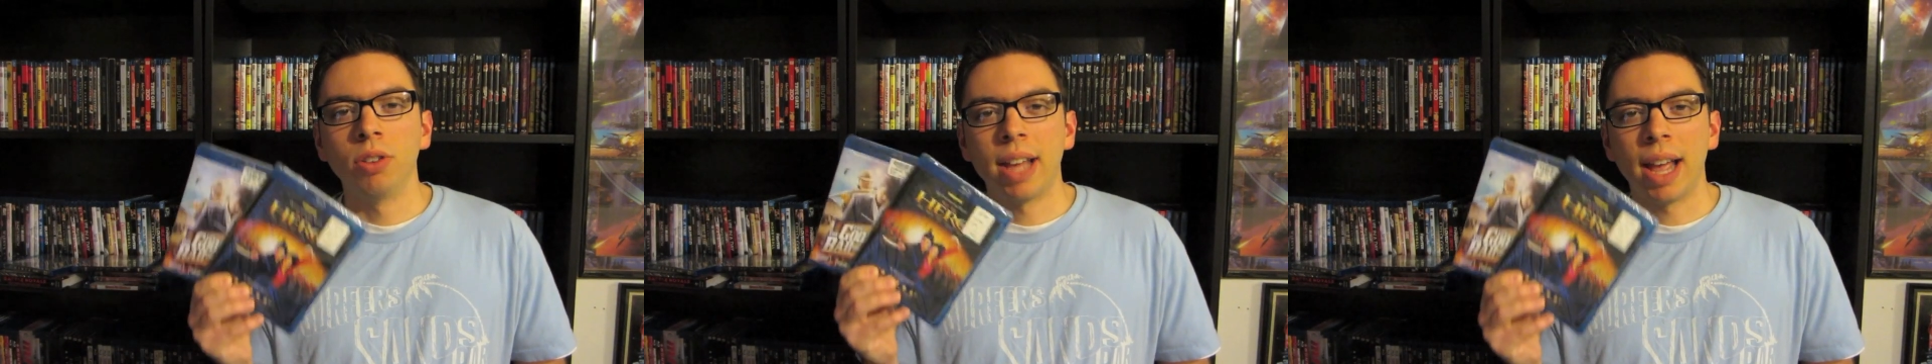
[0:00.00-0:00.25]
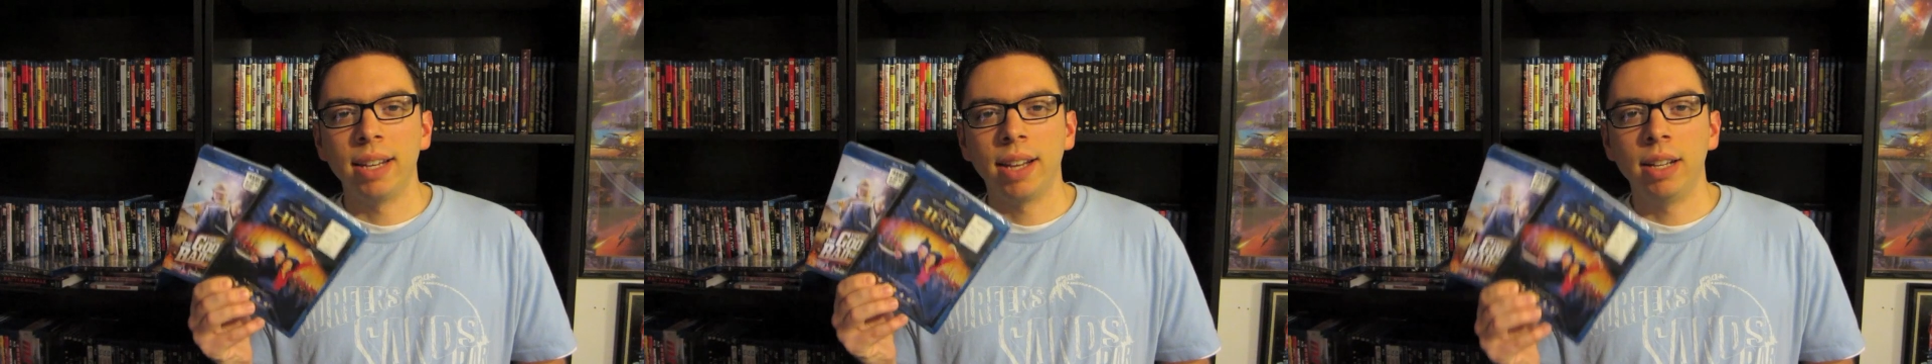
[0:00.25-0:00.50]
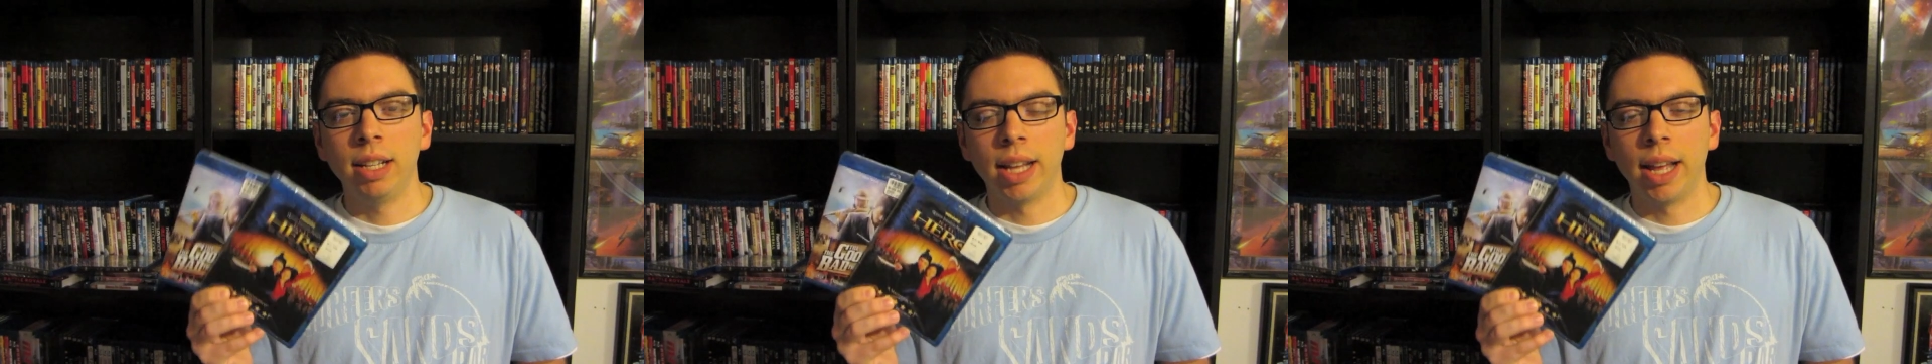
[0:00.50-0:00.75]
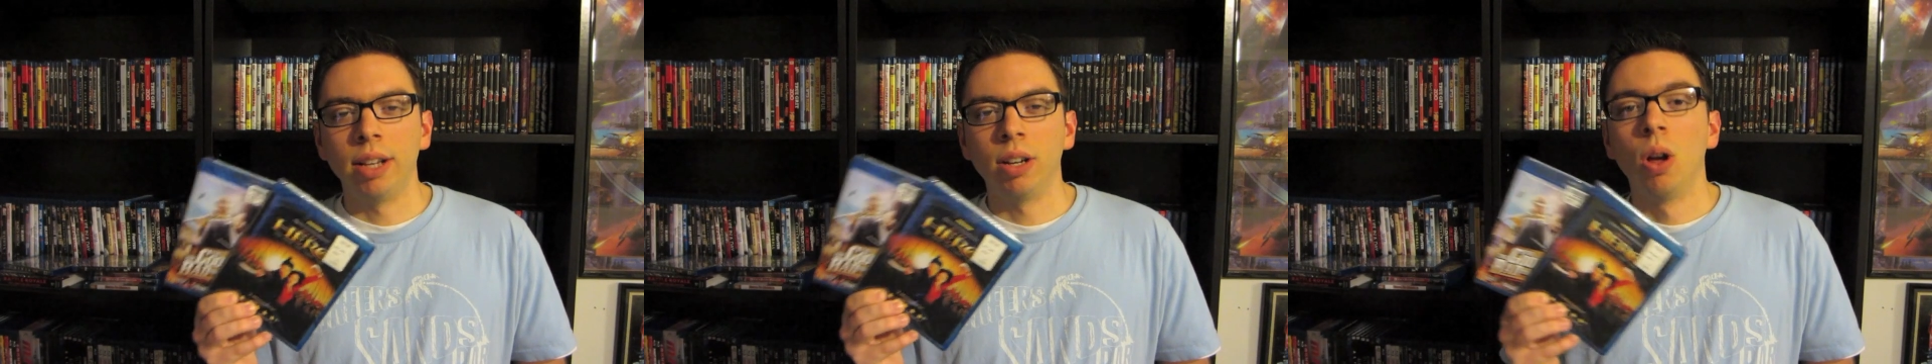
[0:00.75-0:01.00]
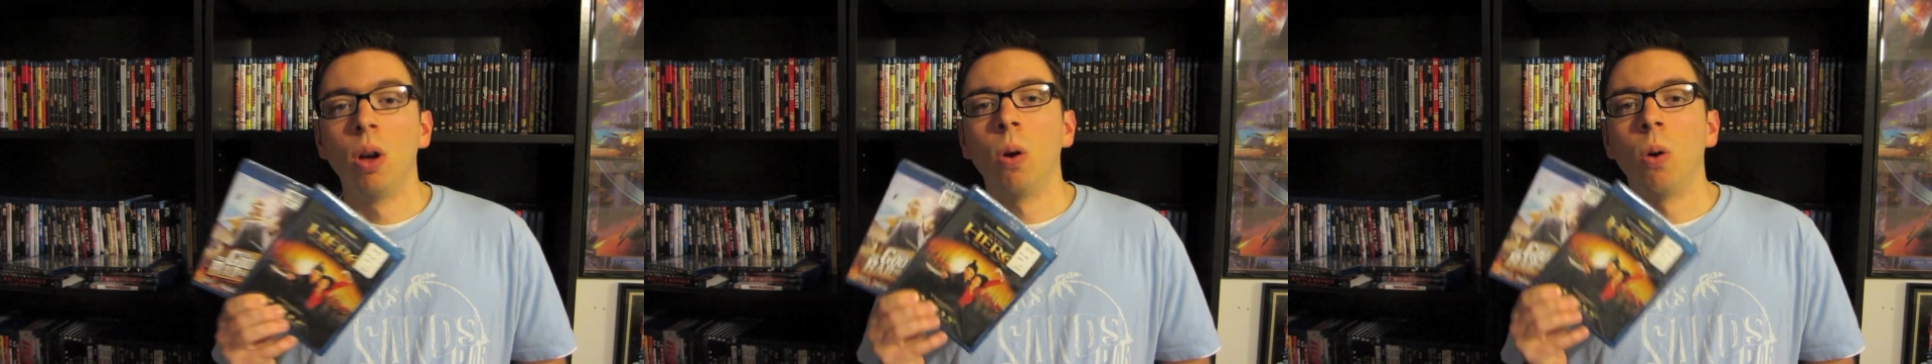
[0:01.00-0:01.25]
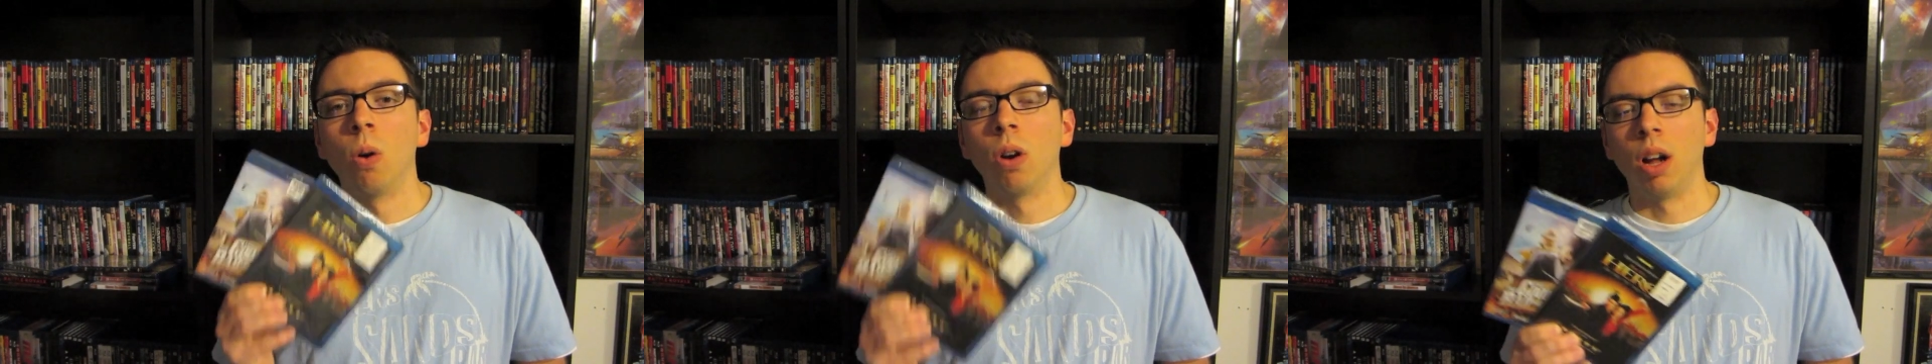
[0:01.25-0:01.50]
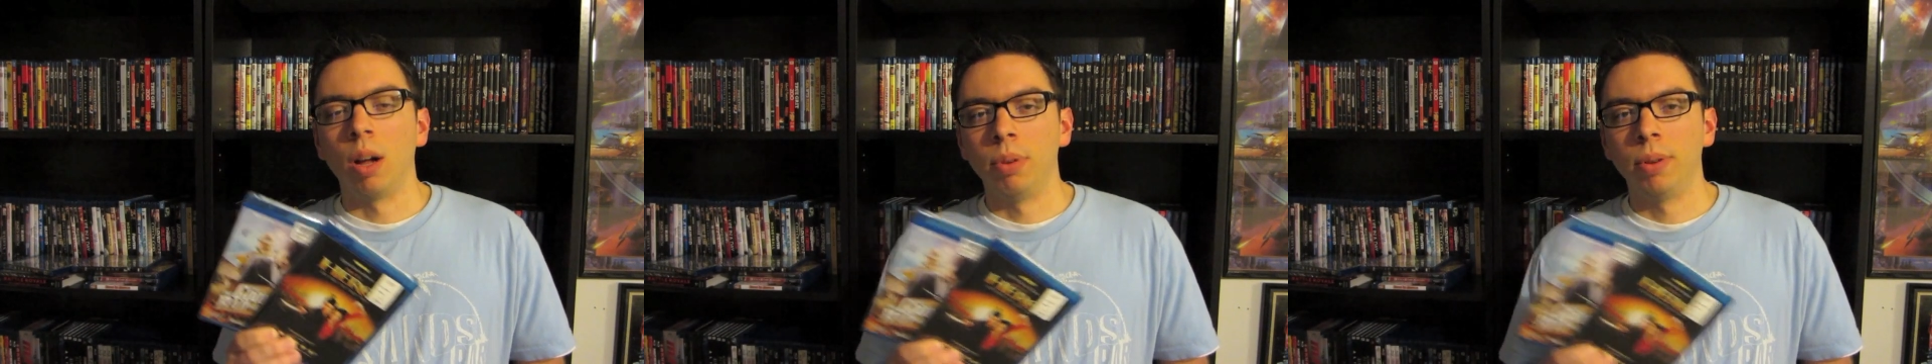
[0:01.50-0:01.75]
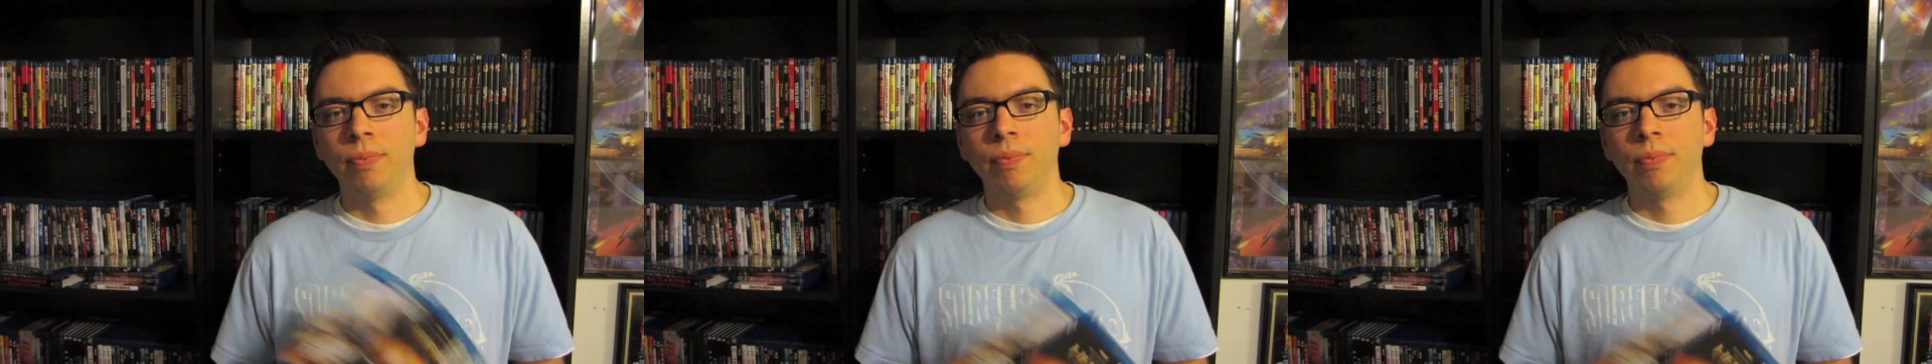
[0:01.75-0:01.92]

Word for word: $9.99 or up.